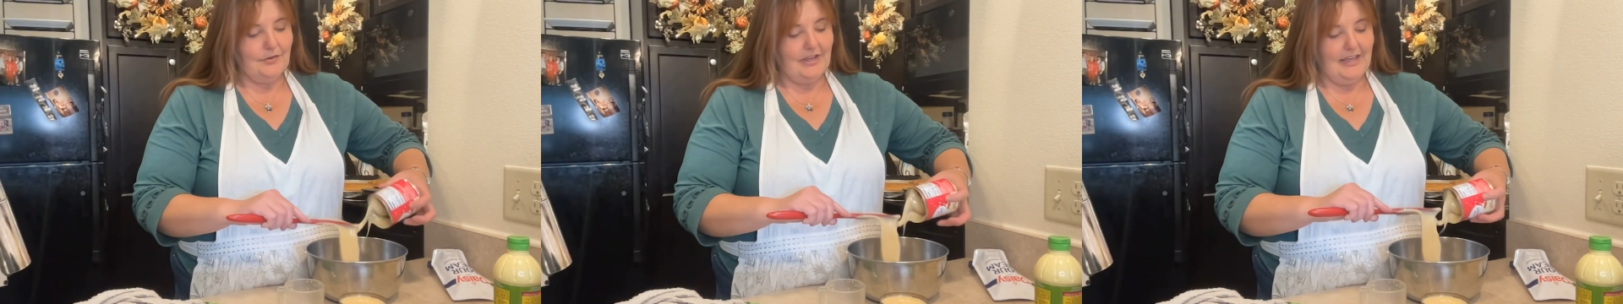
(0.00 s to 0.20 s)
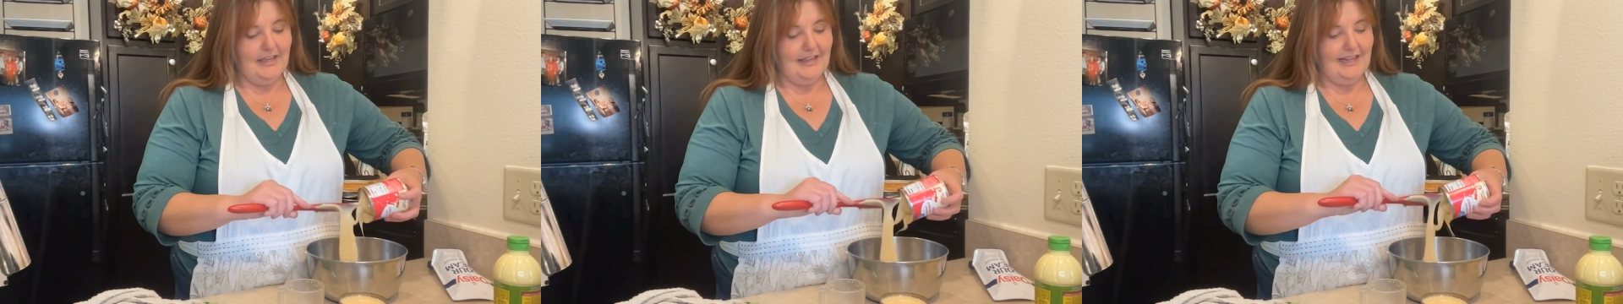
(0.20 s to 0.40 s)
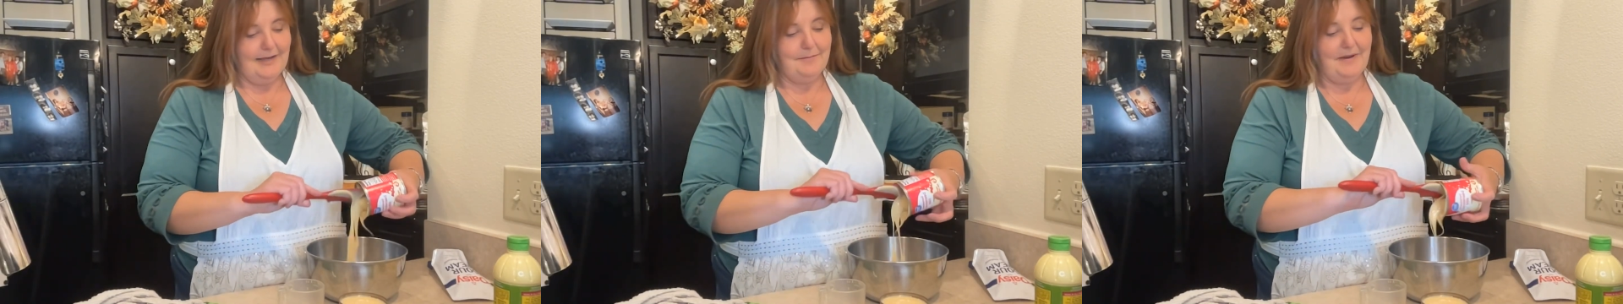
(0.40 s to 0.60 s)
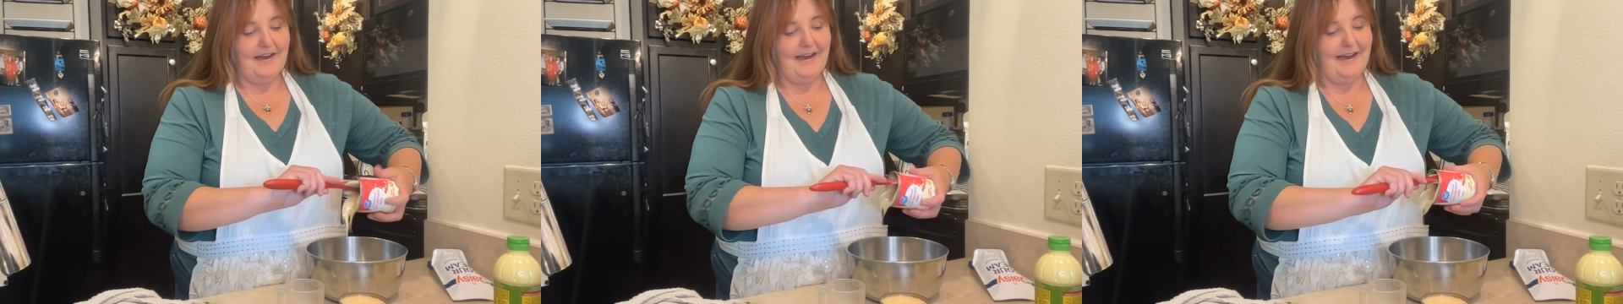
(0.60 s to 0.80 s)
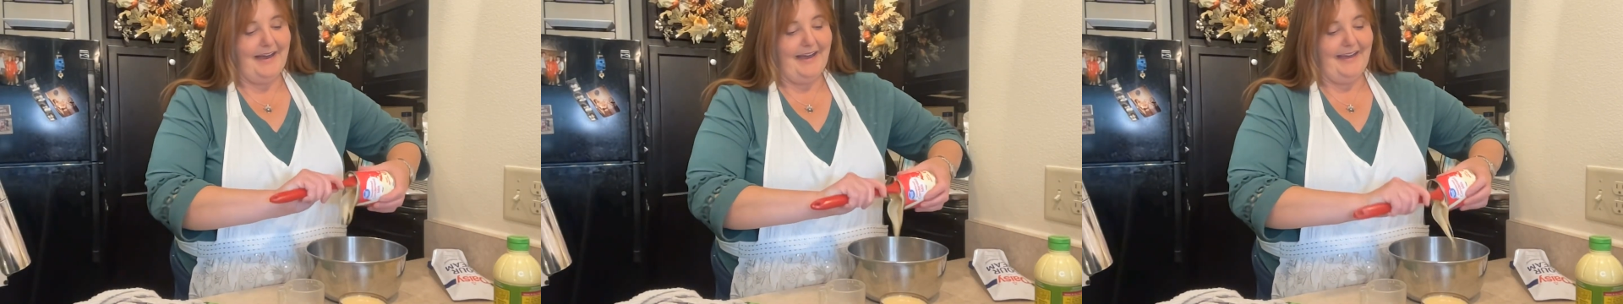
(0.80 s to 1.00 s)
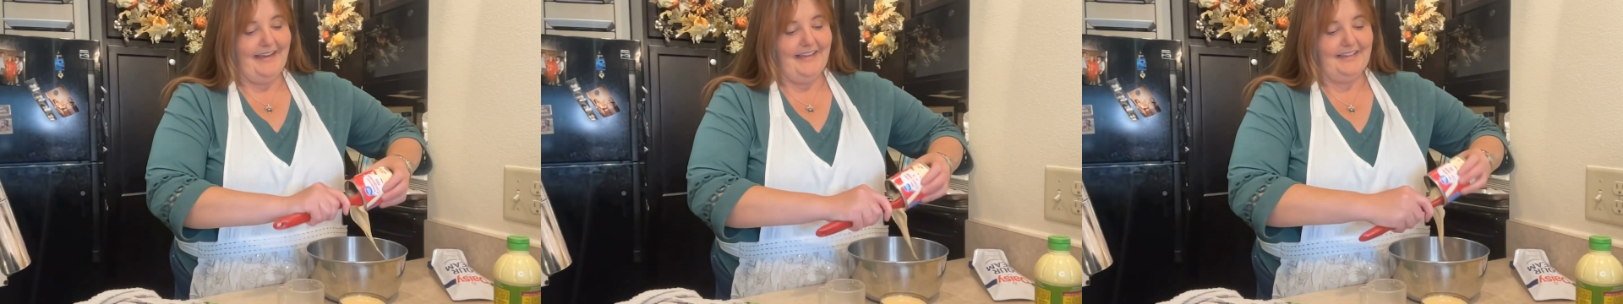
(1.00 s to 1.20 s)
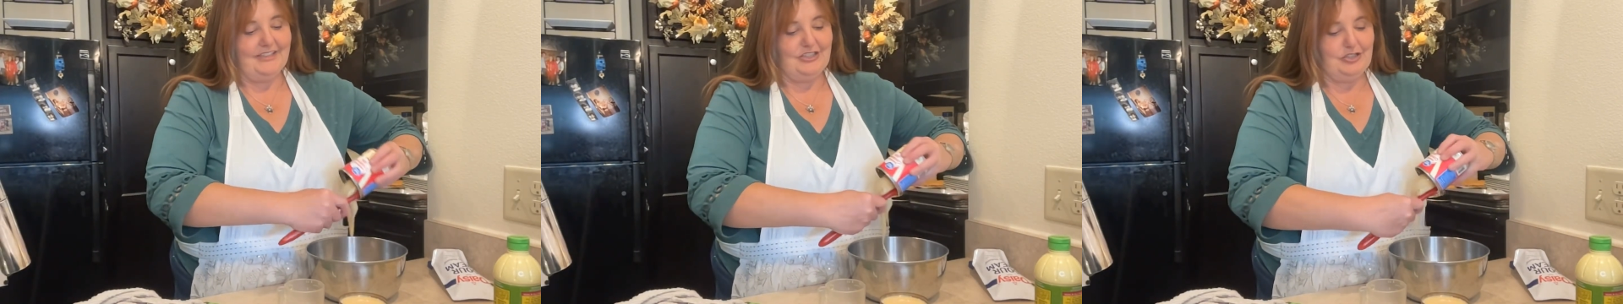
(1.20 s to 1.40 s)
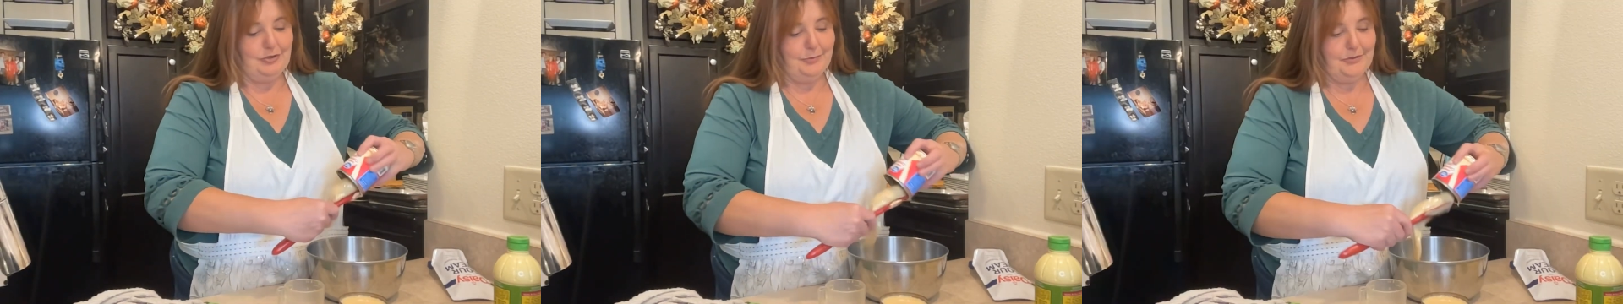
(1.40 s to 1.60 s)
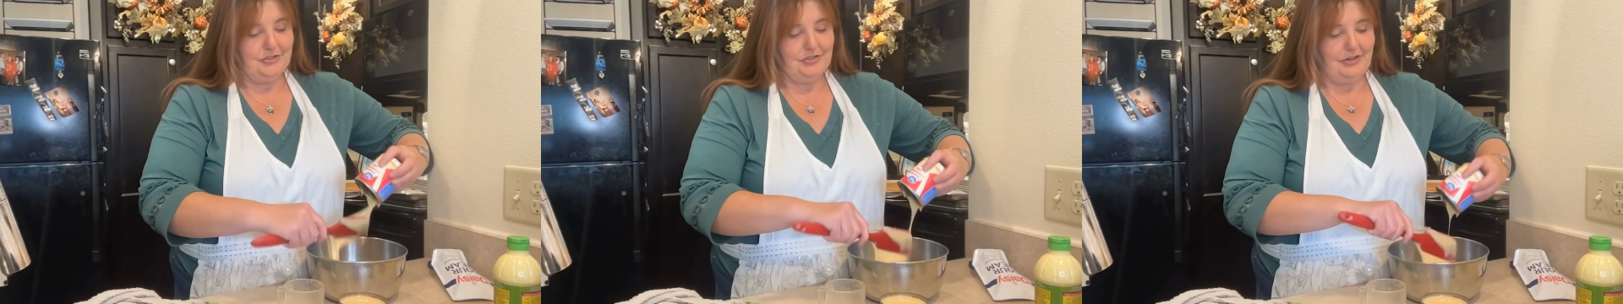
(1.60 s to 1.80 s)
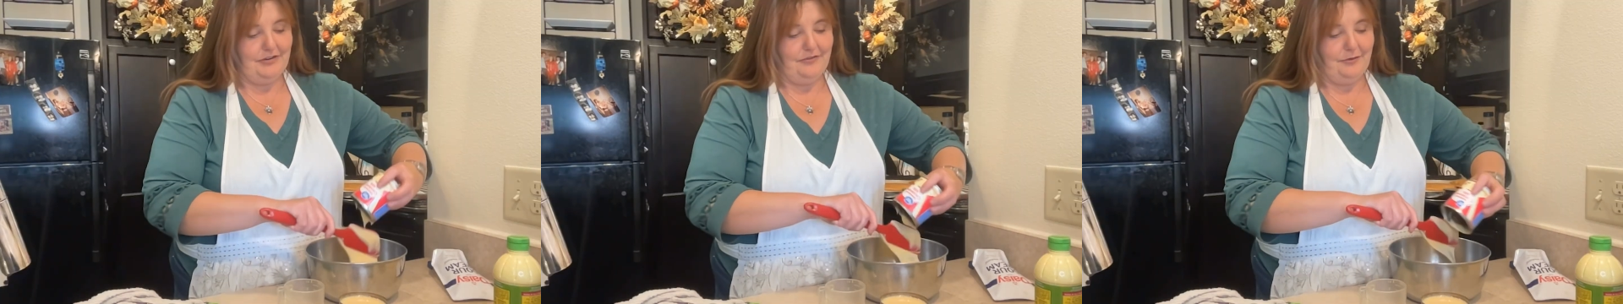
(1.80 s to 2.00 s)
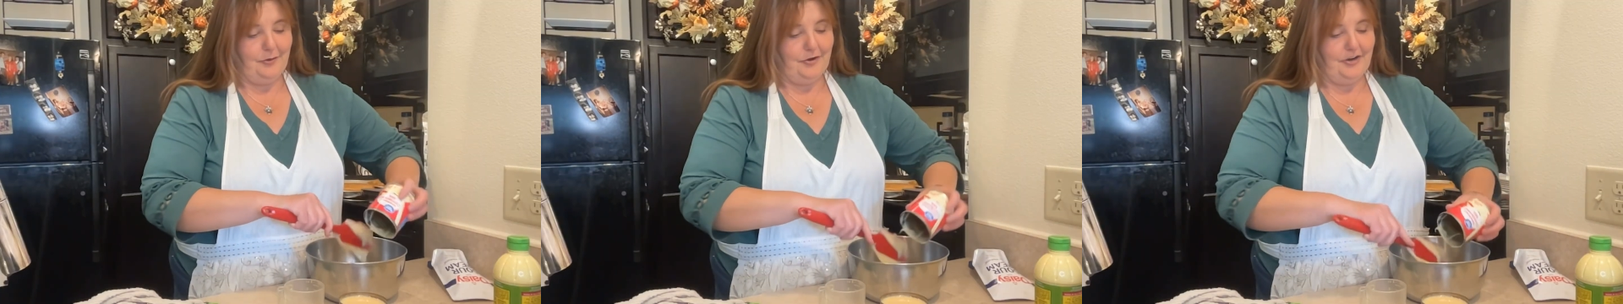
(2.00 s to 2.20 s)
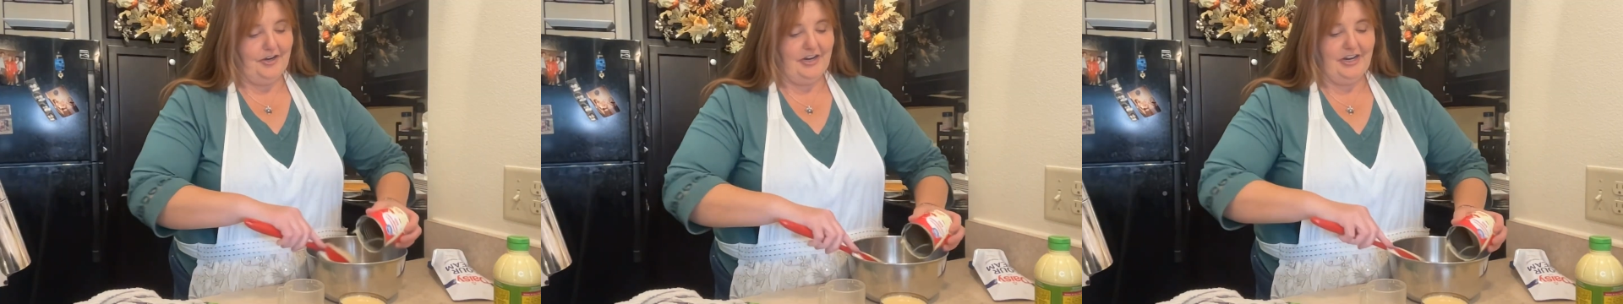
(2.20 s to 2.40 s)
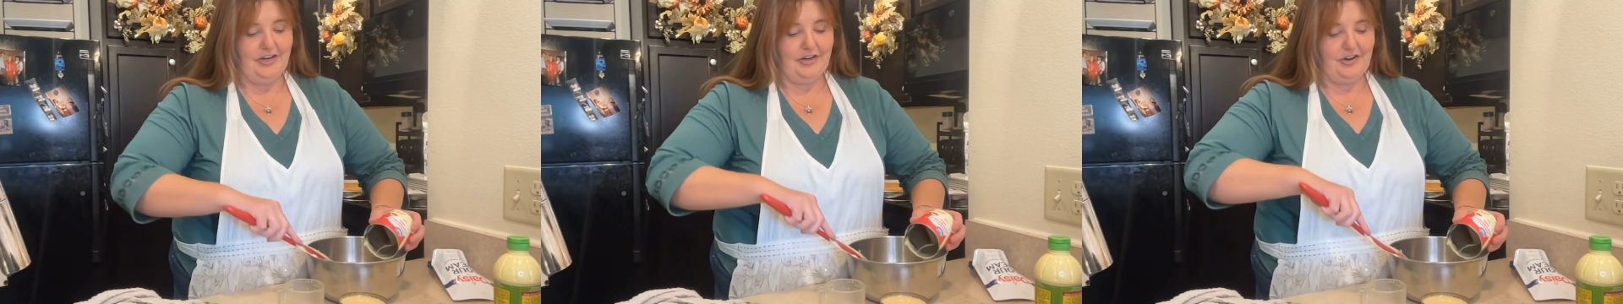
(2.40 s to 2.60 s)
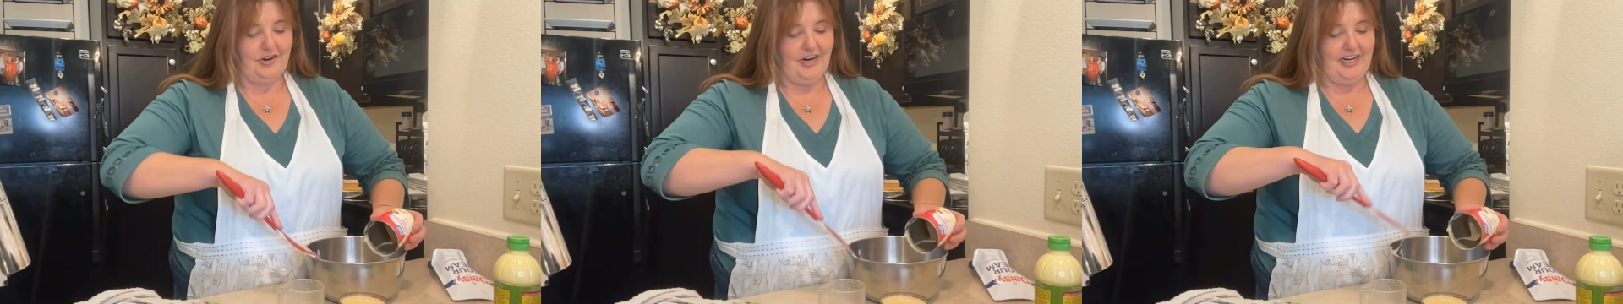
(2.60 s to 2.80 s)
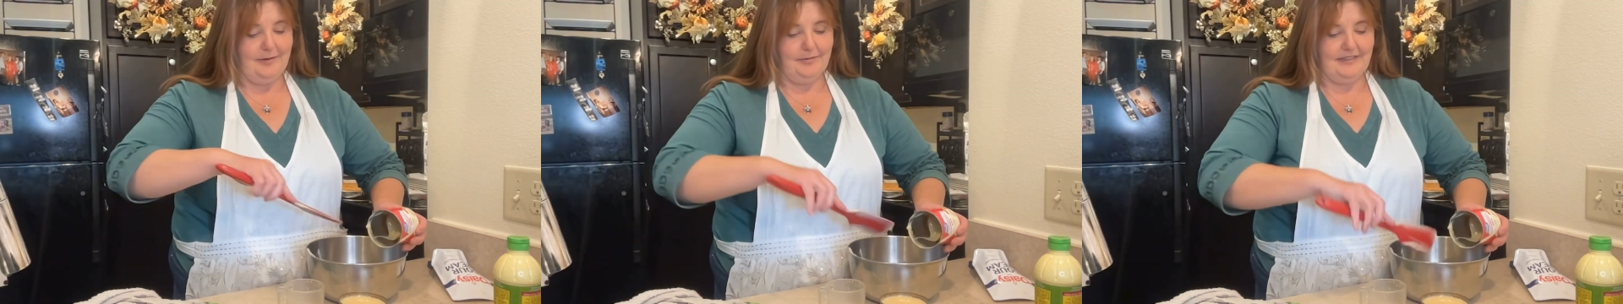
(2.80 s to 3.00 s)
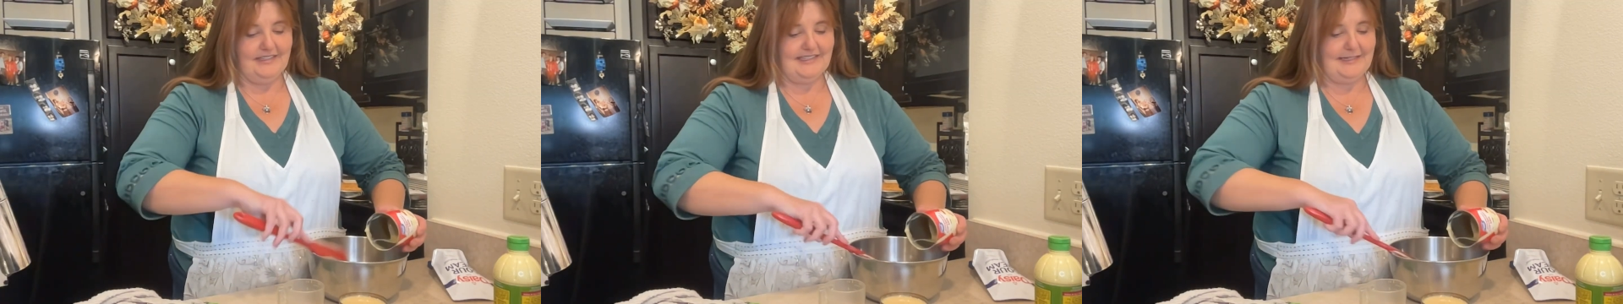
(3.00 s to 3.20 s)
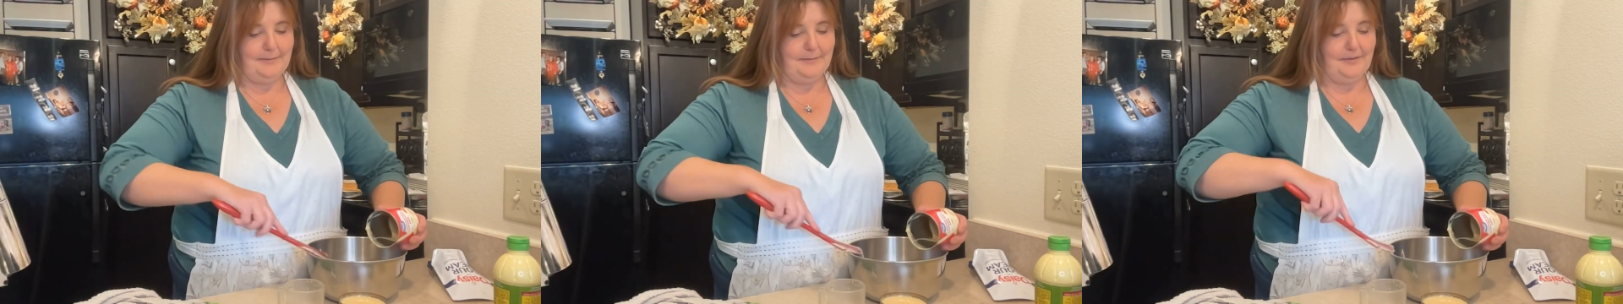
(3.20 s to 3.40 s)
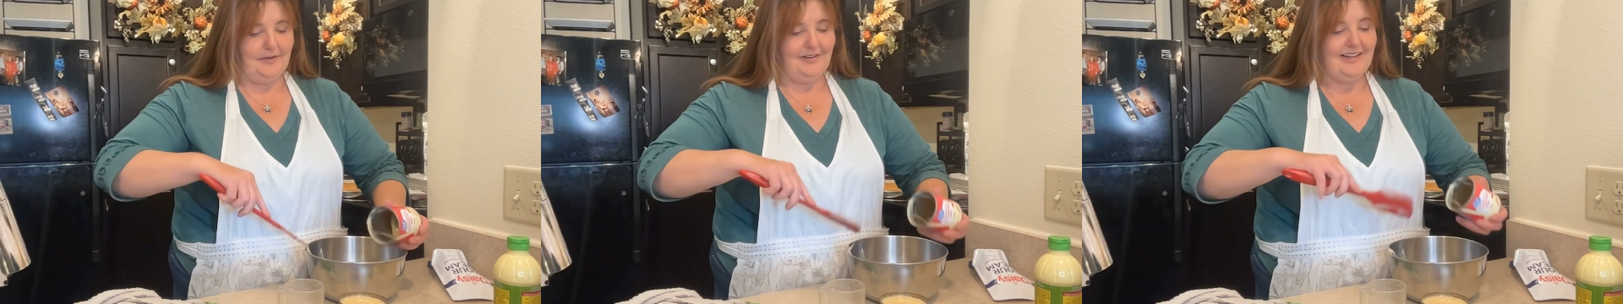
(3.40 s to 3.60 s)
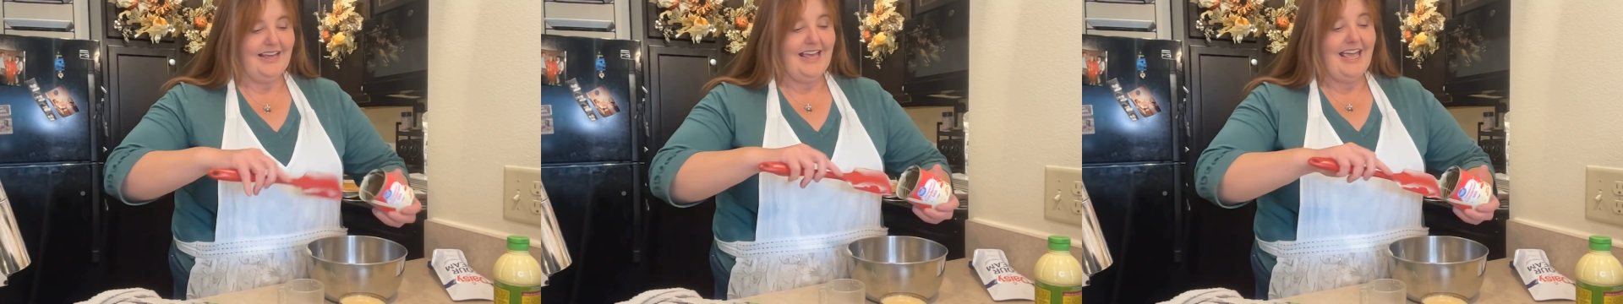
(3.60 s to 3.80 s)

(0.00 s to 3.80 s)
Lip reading: key lime pie is super straightforward, incredibly simple,